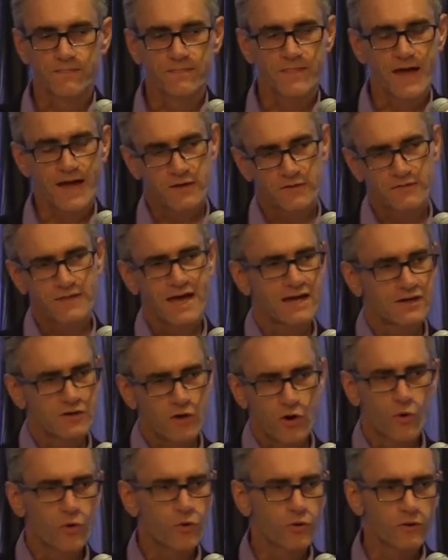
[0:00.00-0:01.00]
That
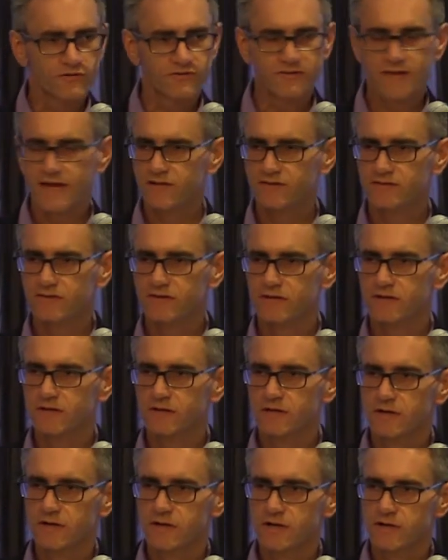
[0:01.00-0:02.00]
whole sector
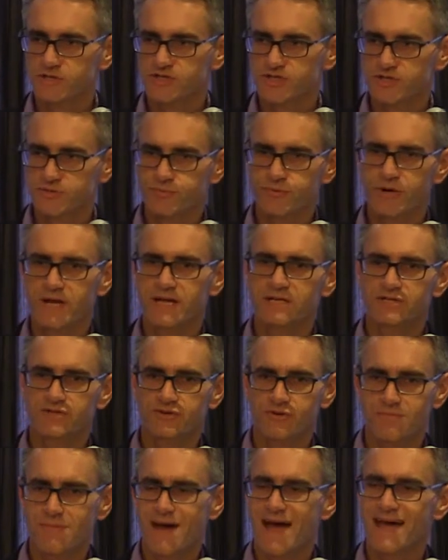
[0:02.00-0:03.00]
has spread
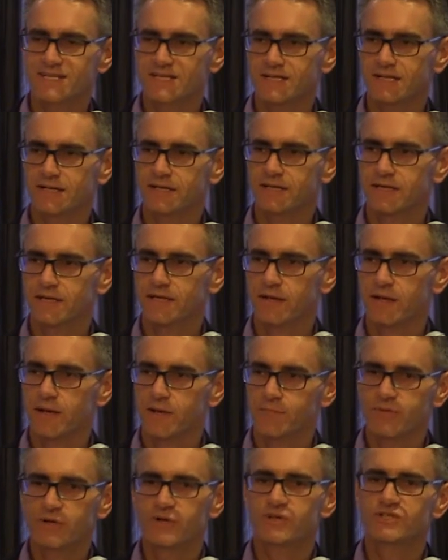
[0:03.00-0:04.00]
dramatically
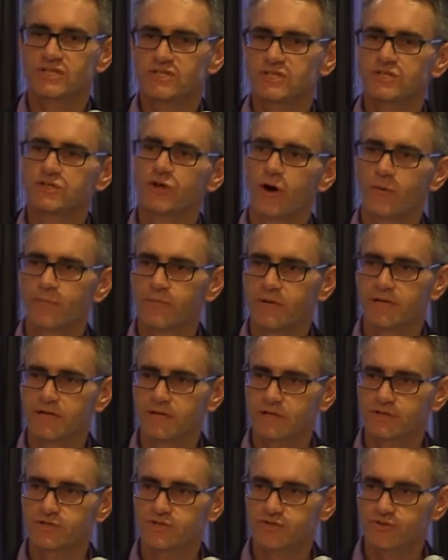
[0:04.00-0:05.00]
because it's not being
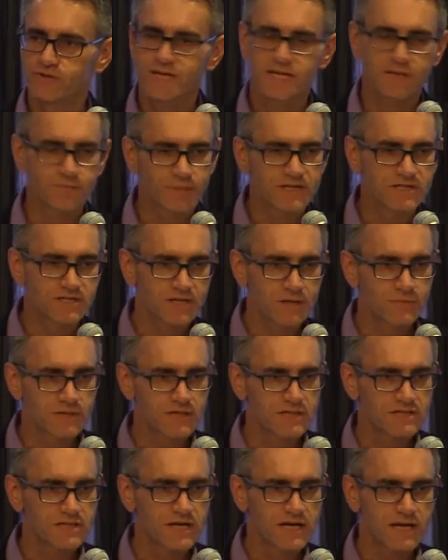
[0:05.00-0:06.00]
constrained by
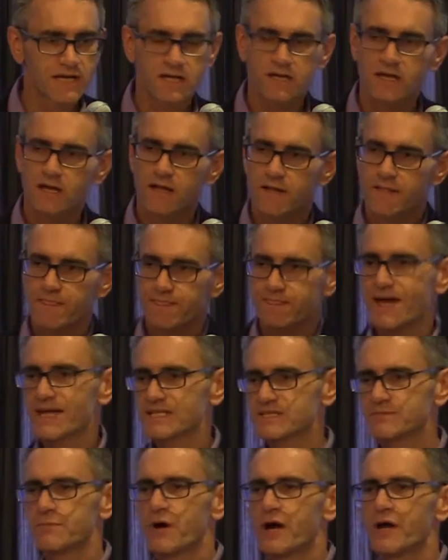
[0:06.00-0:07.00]
somebody saying,
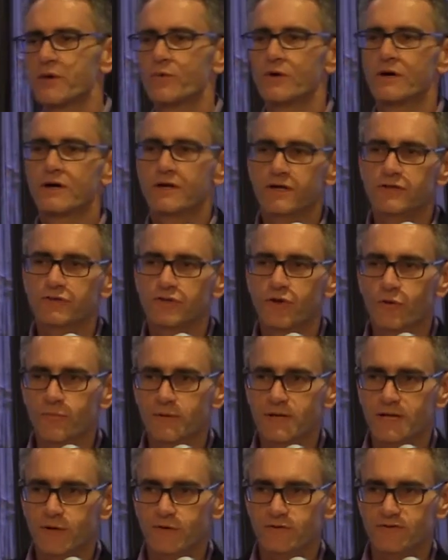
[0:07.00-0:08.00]
that's my work and
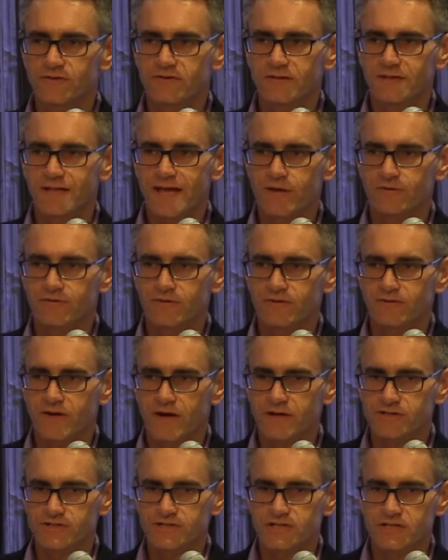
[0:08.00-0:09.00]
nobody else is allowed to
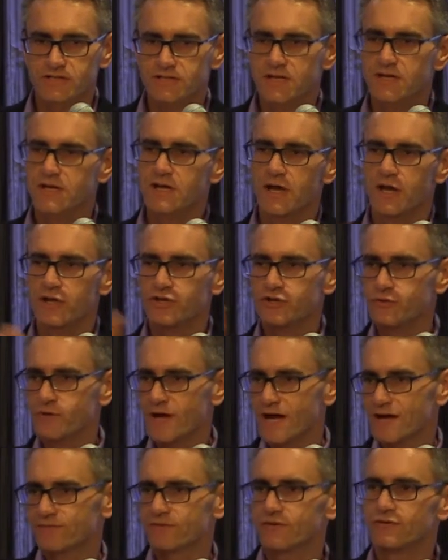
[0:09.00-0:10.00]
touch it, and you
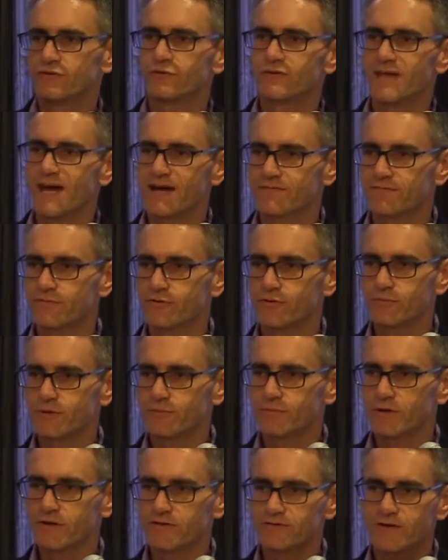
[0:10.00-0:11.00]
have to do that for me
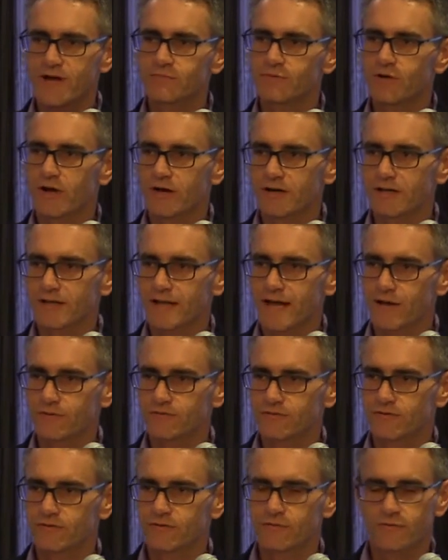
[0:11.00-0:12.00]
because I'm not
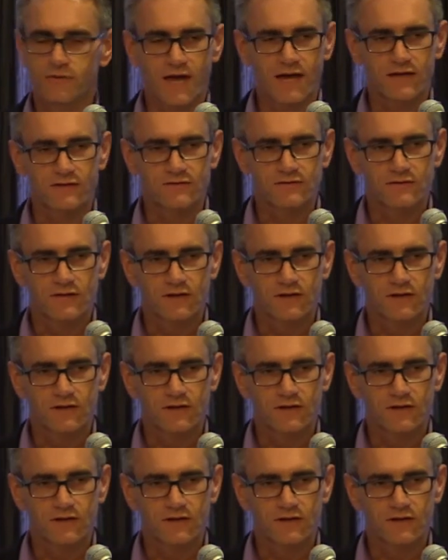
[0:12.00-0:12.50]
allowed to do that.